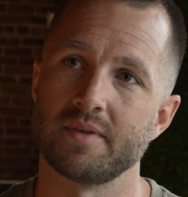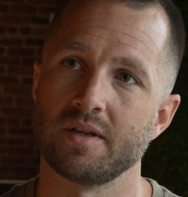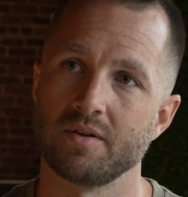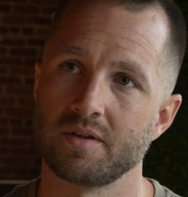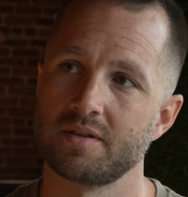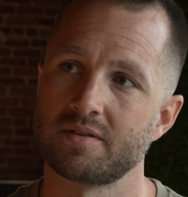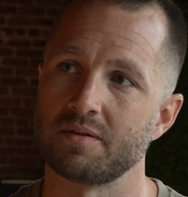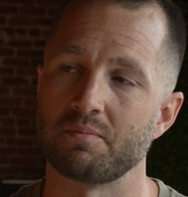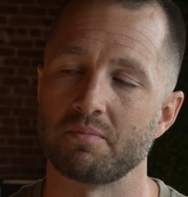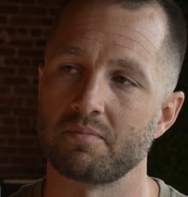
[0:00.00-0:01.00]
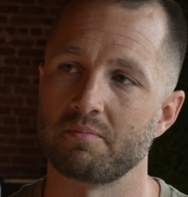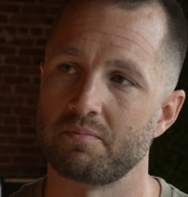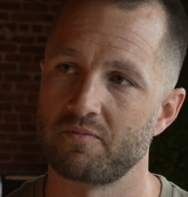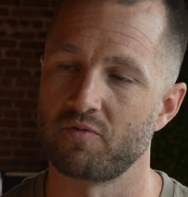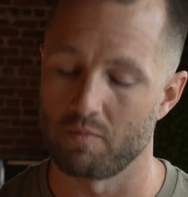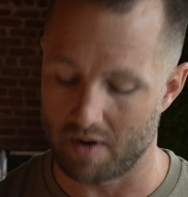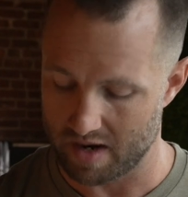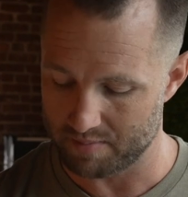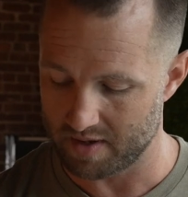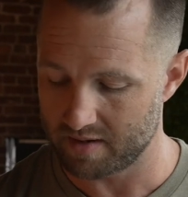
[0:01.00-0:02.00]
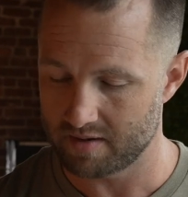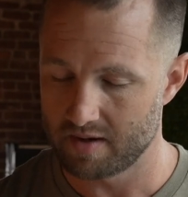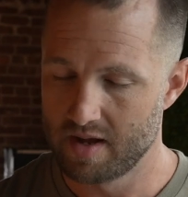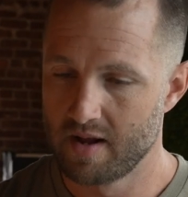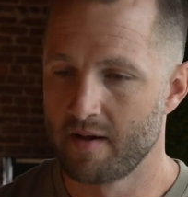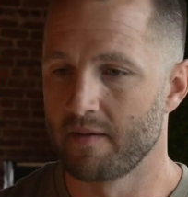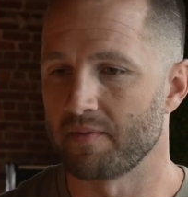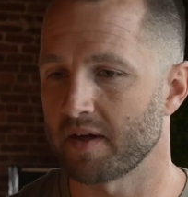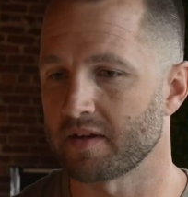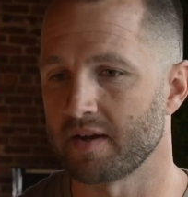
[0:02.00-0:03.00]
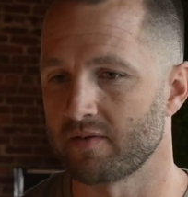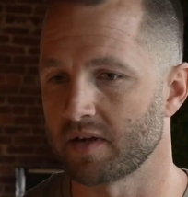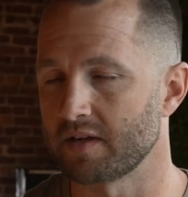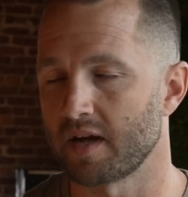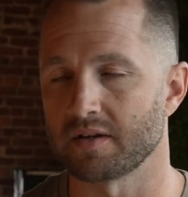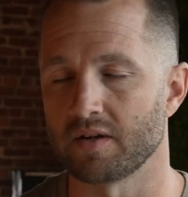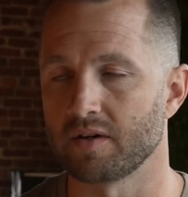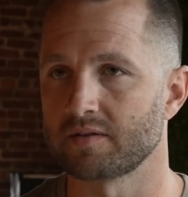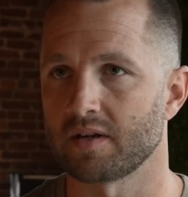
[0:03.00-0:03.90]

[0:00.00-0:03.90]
illness and full body pain that could never get diagnosed.